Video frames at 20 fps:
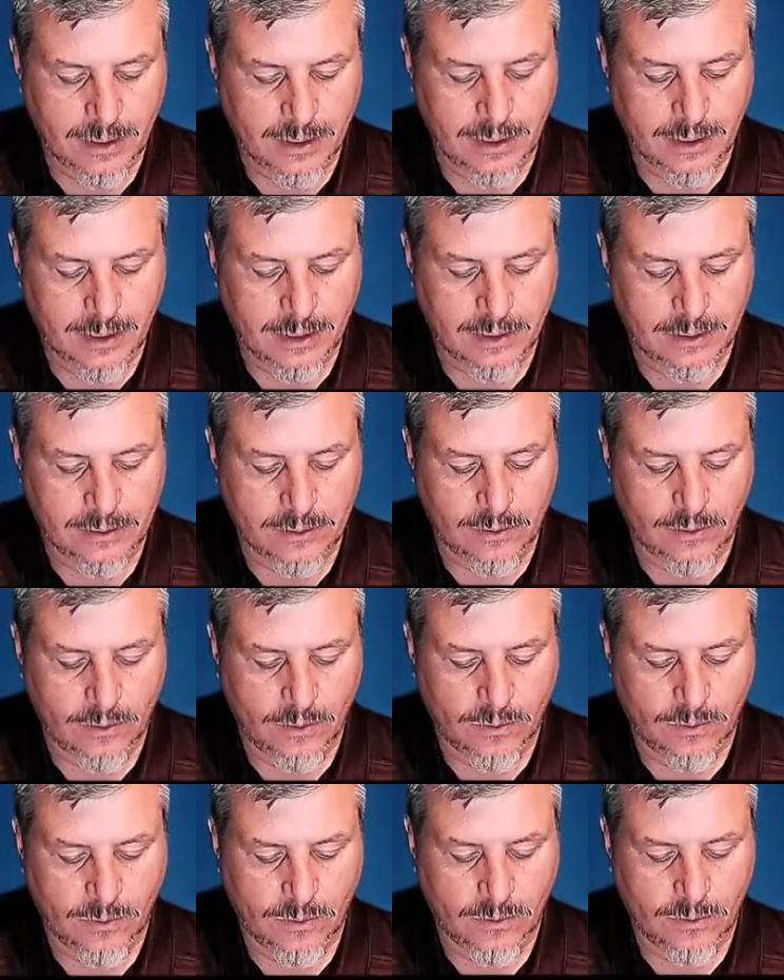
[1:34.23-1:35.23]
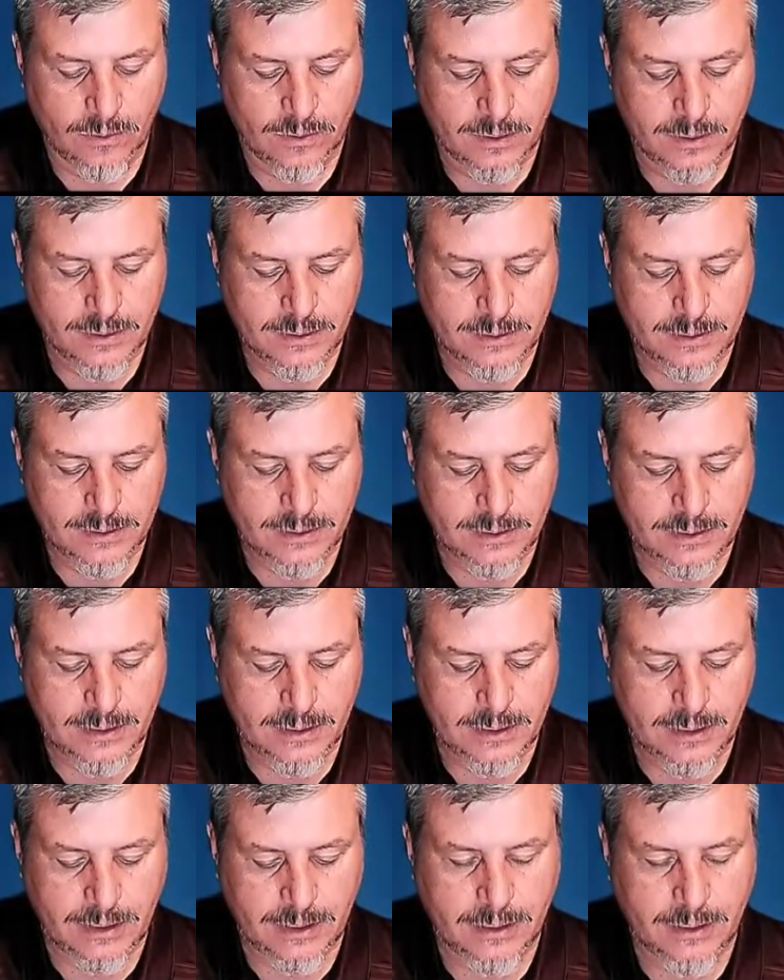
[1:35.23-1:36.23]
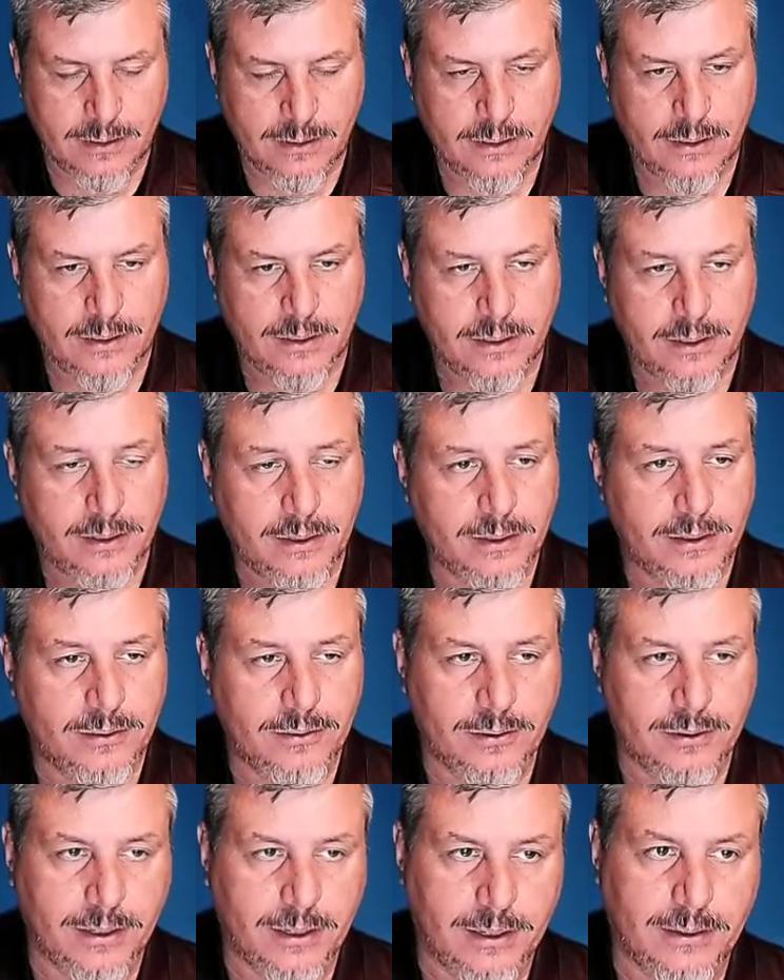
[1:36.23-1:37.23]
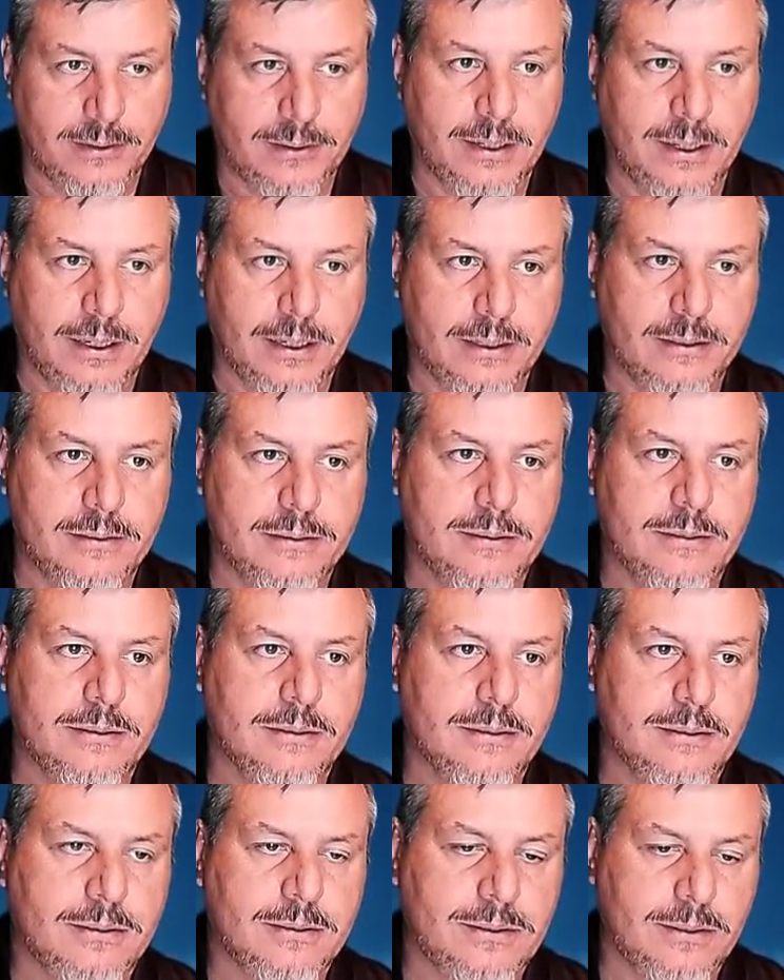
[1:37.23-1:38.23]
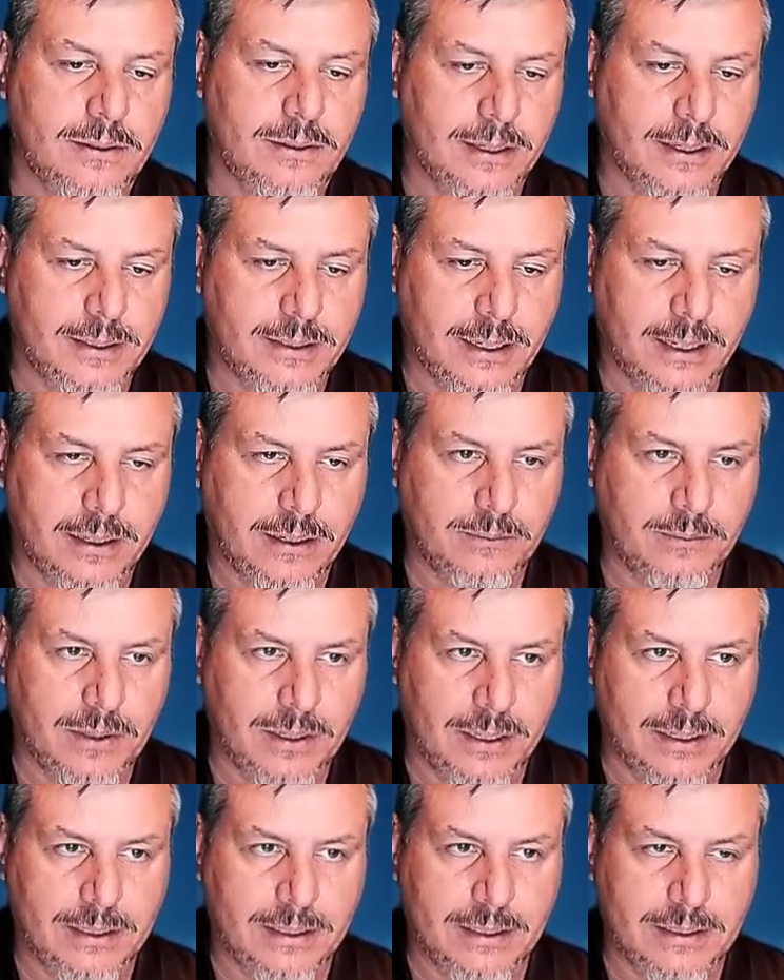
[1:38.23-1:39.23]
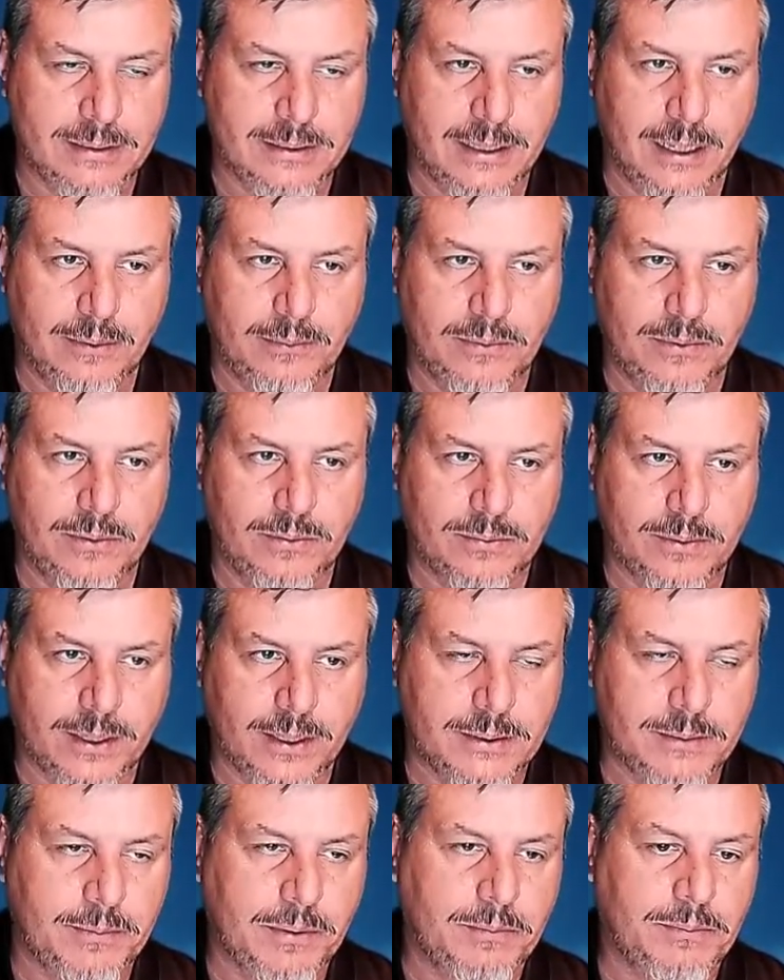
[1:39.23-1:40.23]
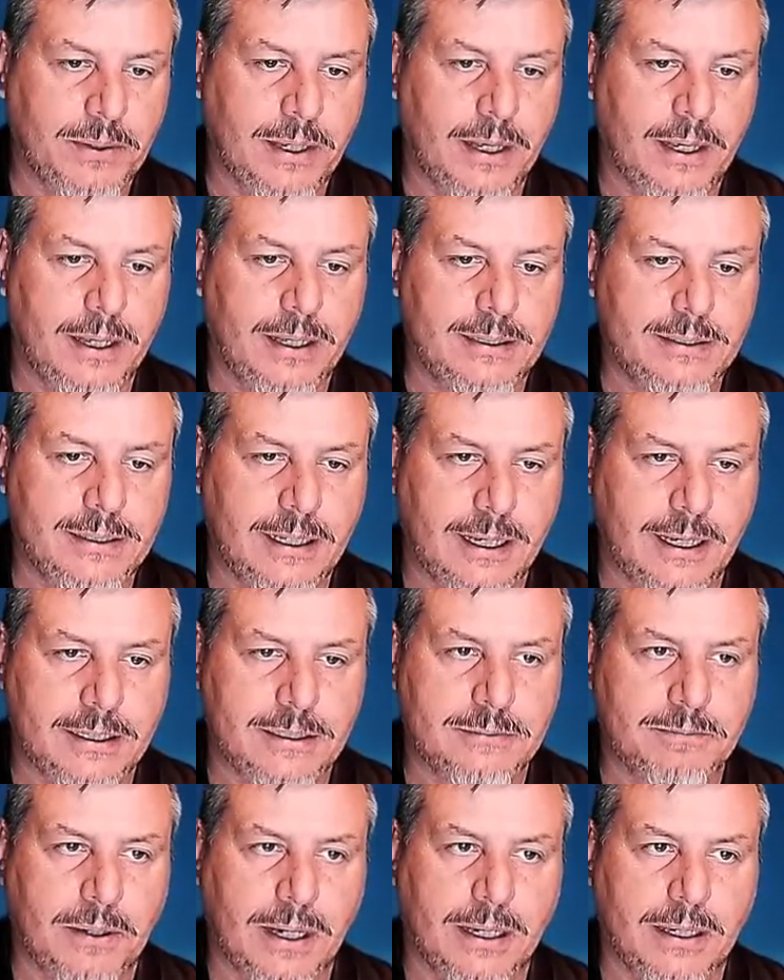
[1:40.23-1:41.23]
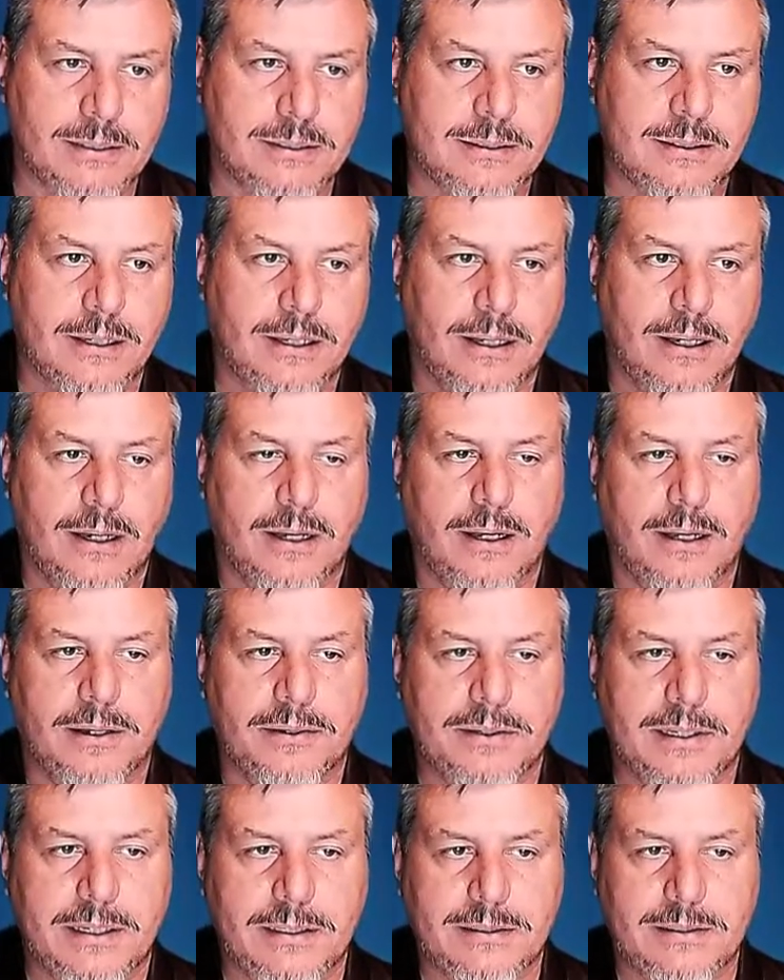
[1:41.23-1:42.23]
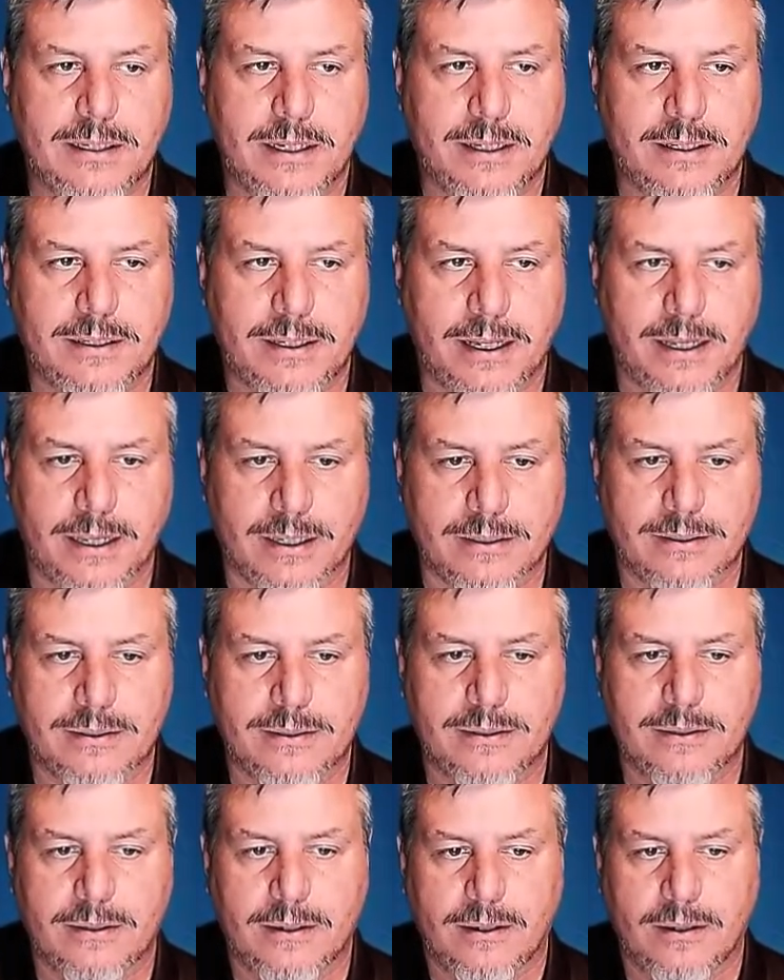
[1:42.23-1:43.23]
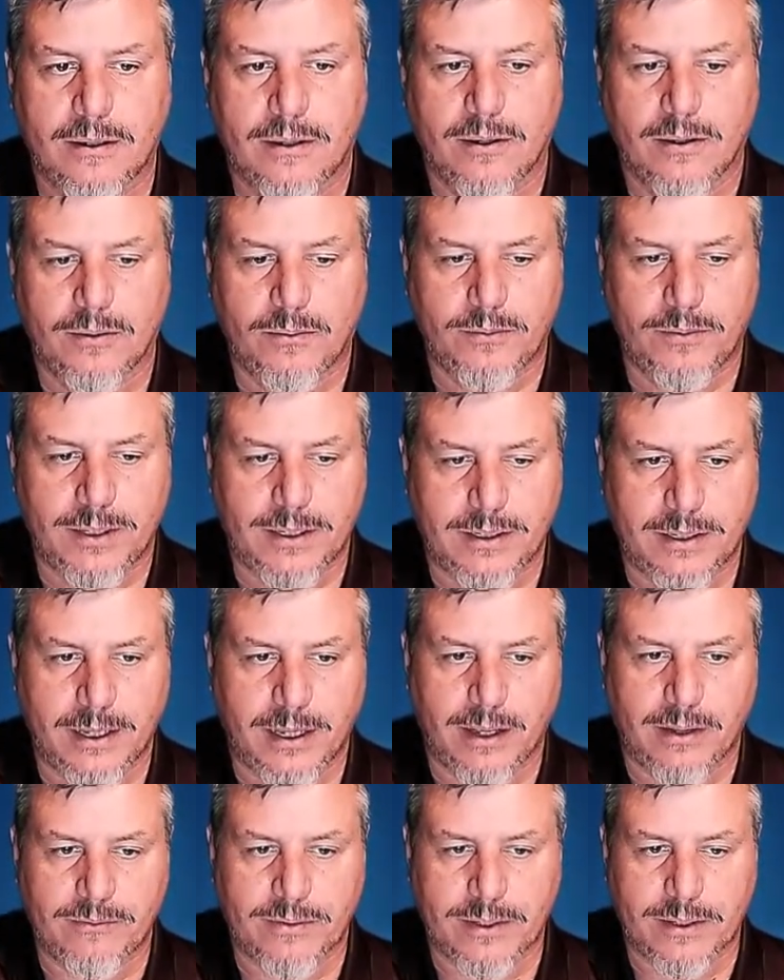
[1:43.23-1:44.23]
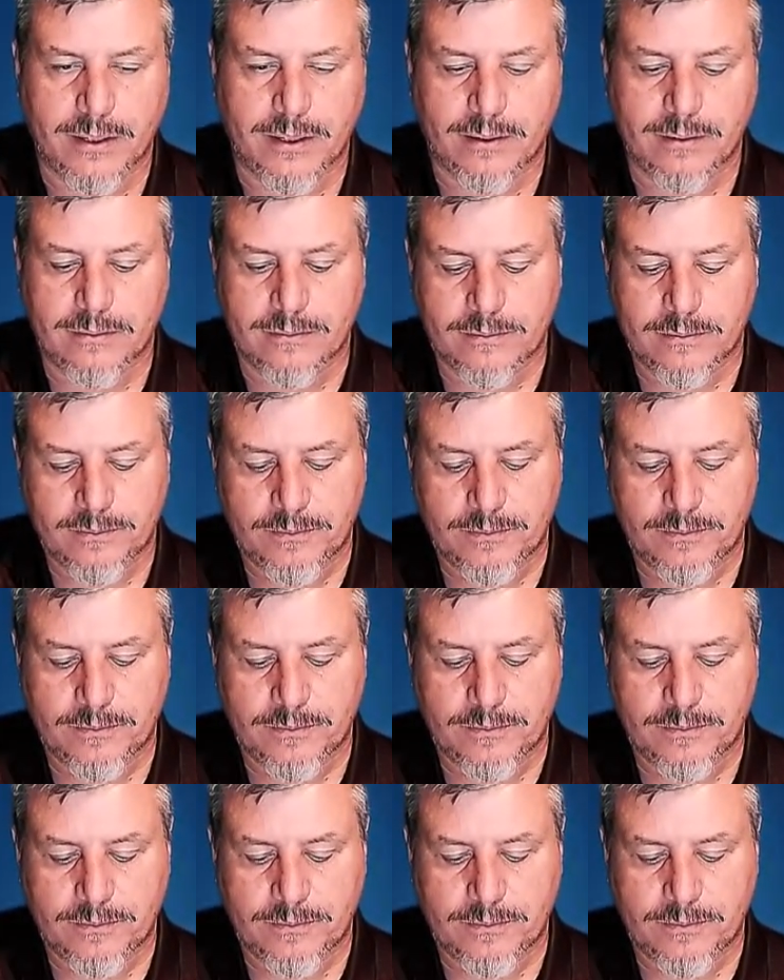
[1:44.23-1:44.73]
IoT, Internet of Things. So like that could be like an example of Raspberry Pis, Xbox, things like that we could have in there.